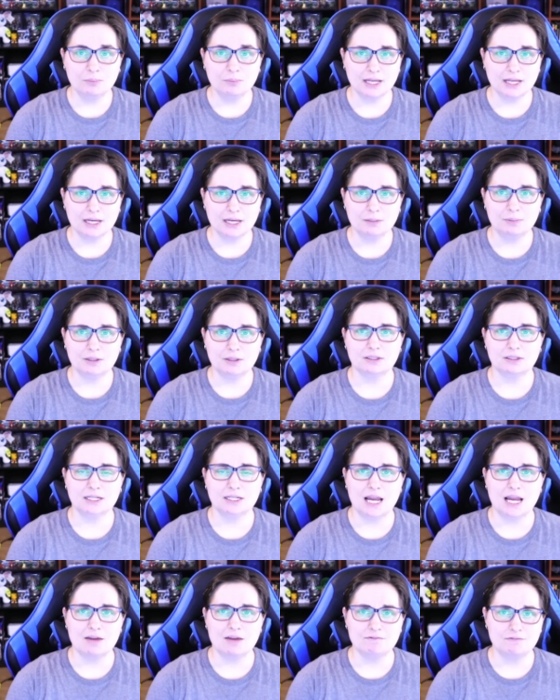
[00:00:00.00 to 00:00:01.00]
playability
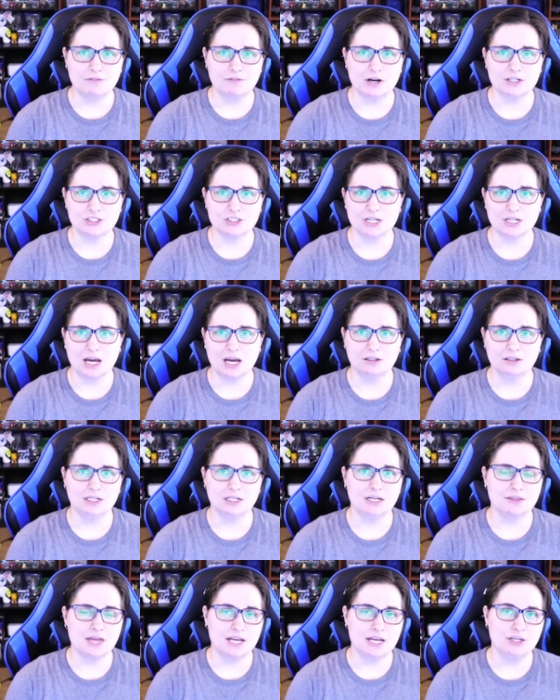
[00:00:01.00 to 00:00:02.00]
and
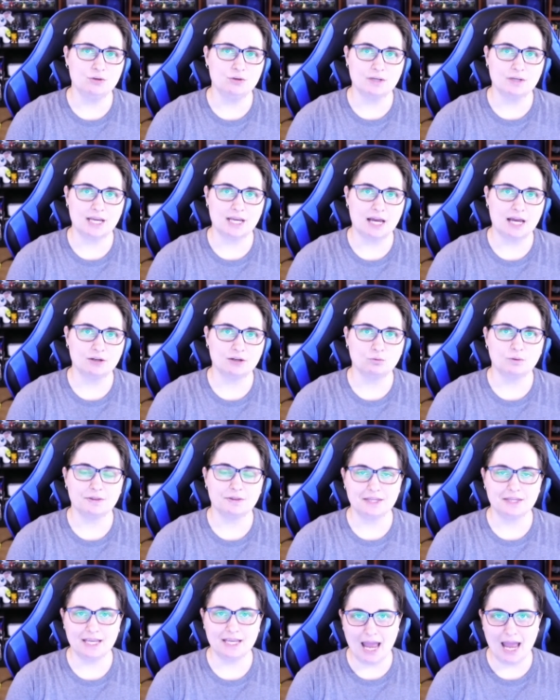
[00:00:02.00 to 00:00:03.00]
functionality that you get with
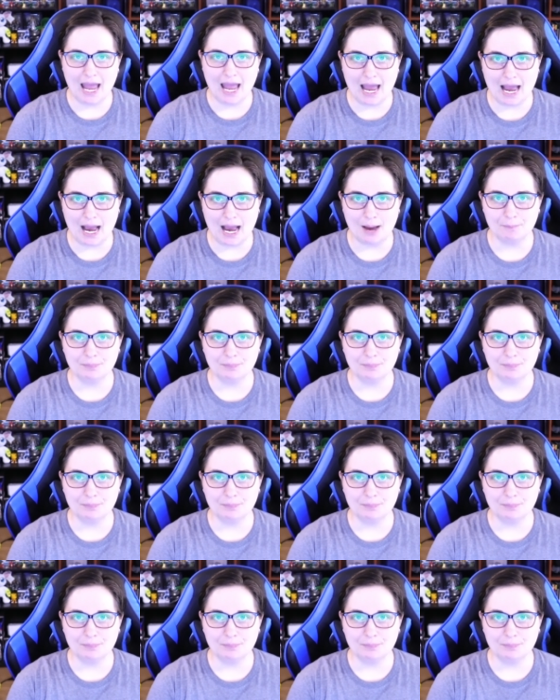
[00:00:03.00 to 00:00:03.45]
the app.